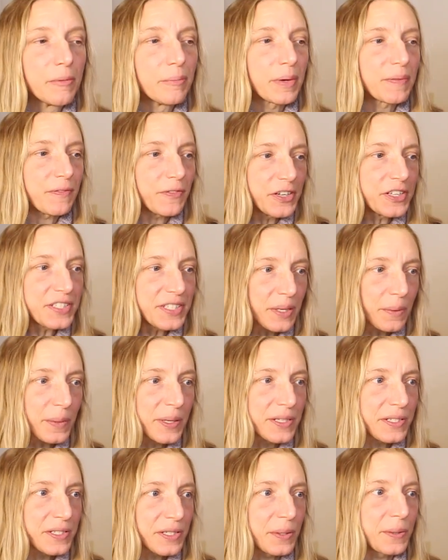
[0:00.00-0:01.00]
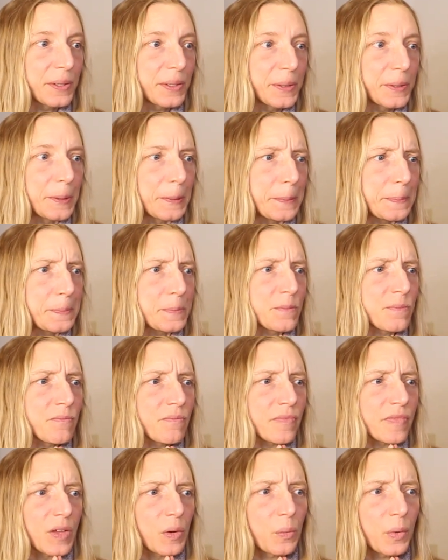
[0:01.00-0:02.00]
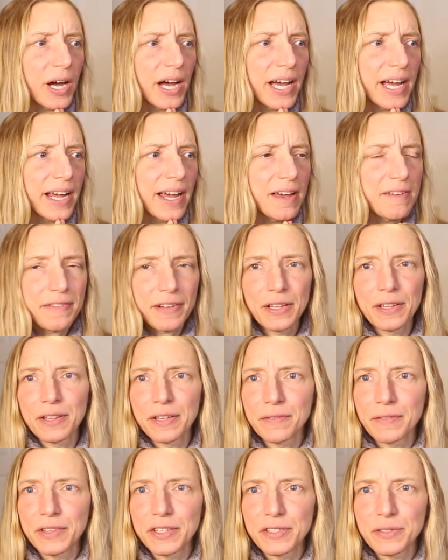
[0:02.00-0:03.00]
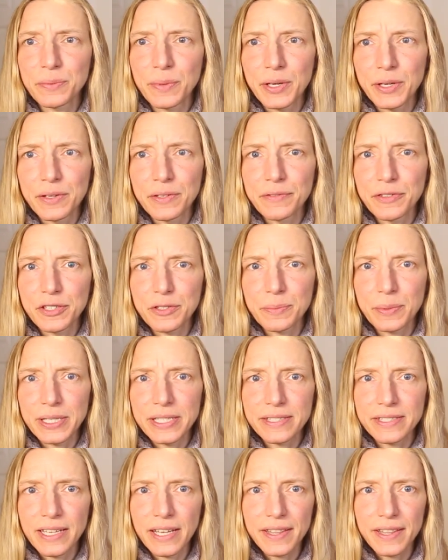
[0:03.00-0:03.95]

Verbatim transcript: But first I want to show you why I fell in love with this sweater in the first place.